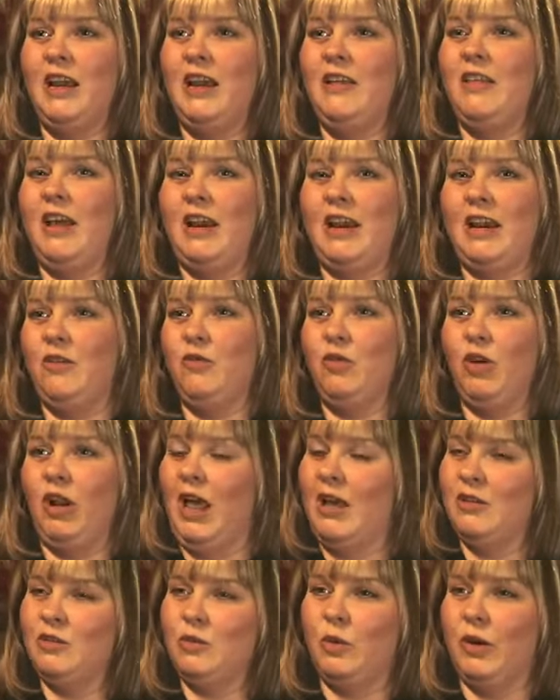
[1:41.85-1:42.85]
They didn't
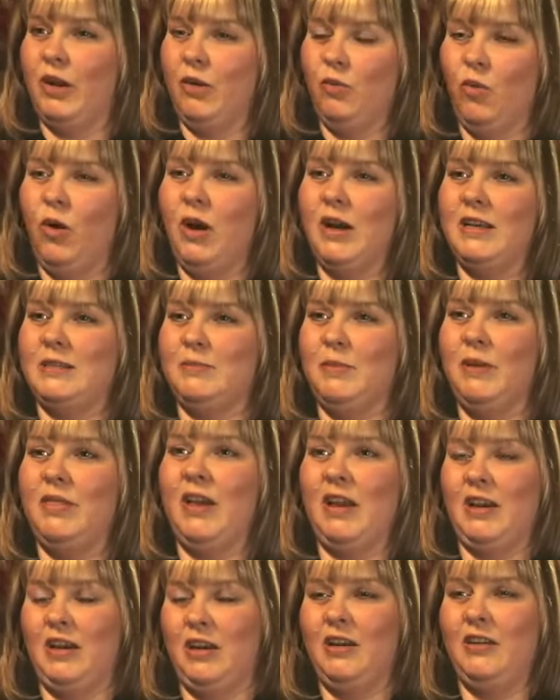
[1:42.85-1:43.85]
realize what it was, but
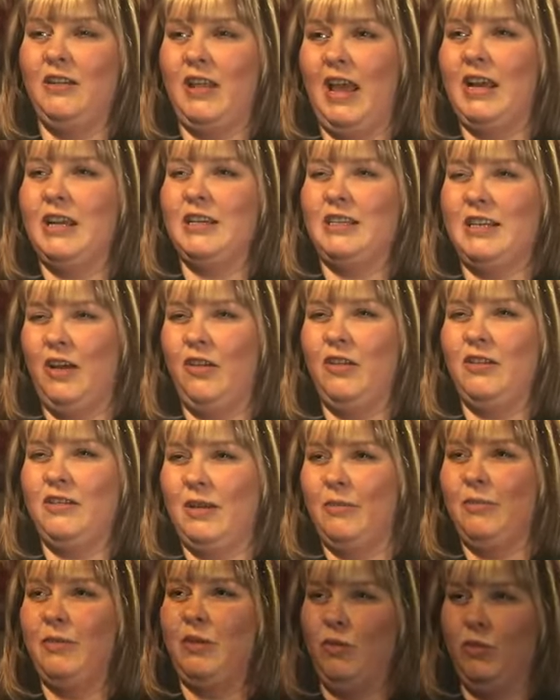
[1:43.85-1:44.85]
they could tell that
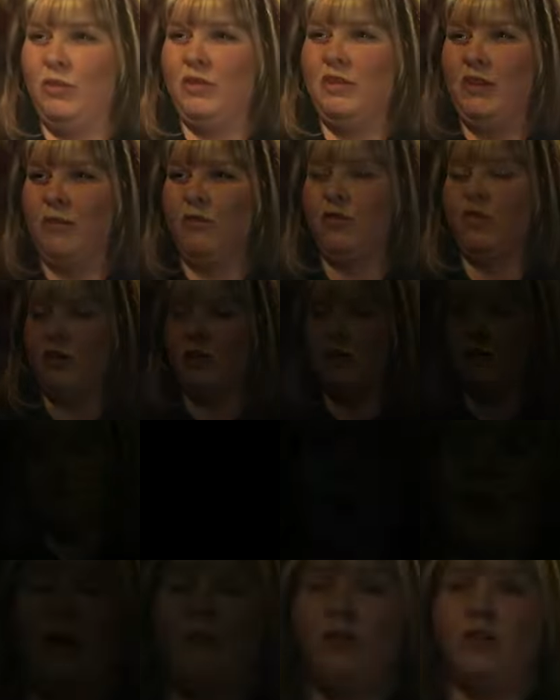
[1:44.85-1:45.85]
something was different.
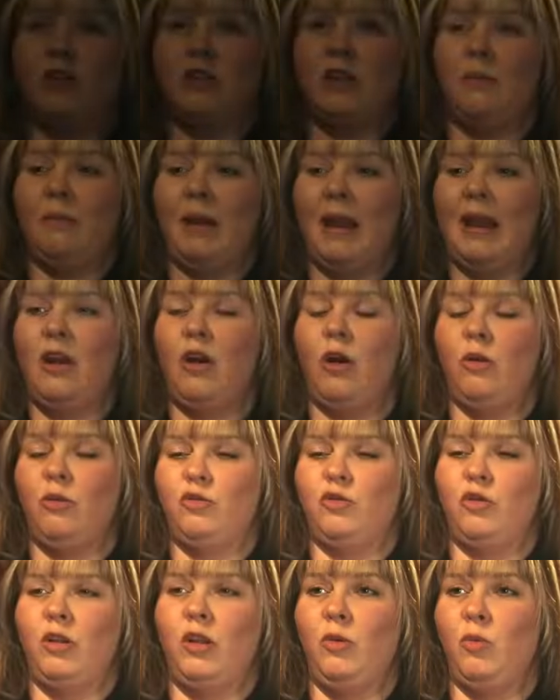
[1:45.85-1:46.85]
When I first got my hair, I
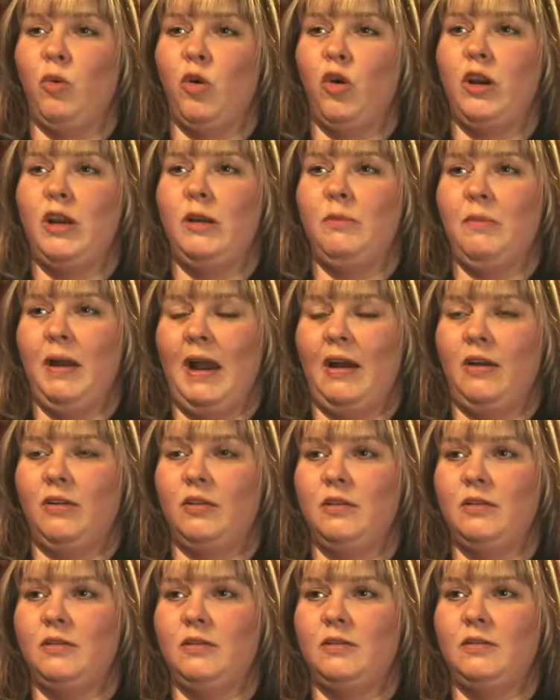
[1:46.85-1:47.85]
was really worried about
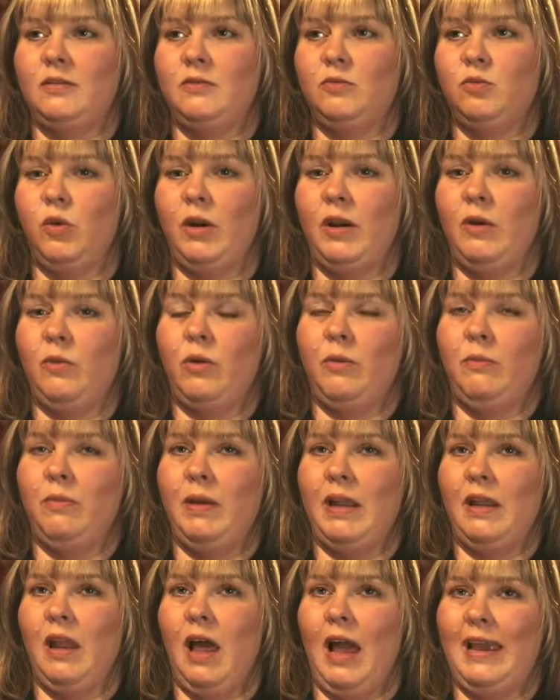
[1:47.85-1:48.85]
what it would
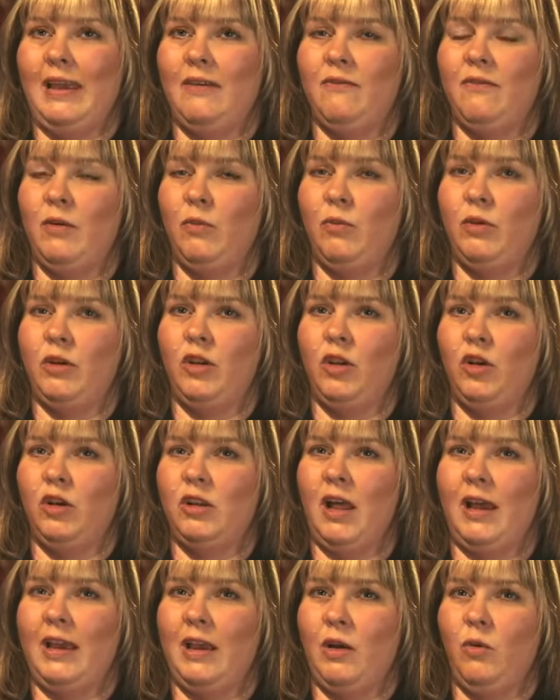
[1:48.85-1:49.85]
be like, if it would
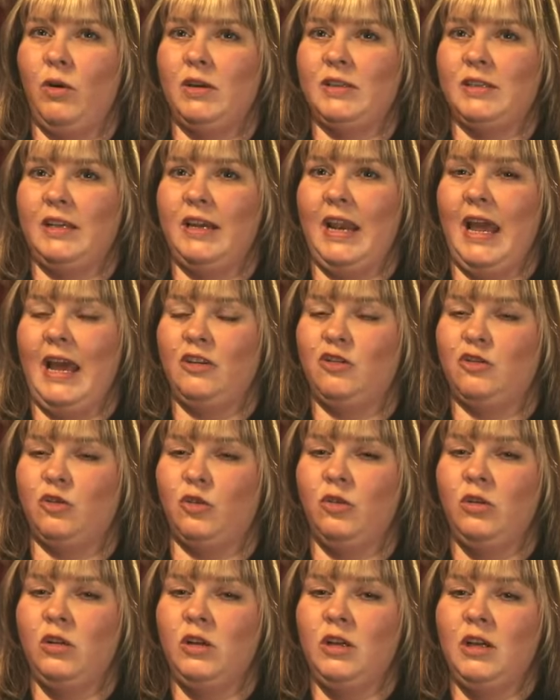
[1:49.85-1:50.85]
look like it wasn't natural.
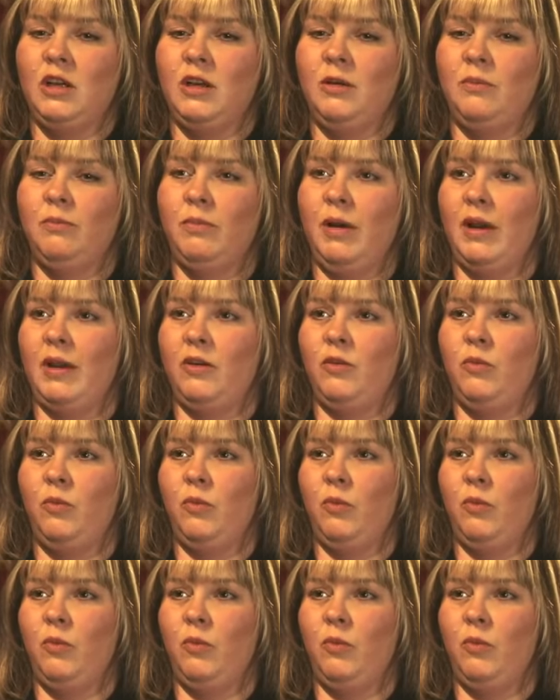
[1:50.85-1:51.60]
But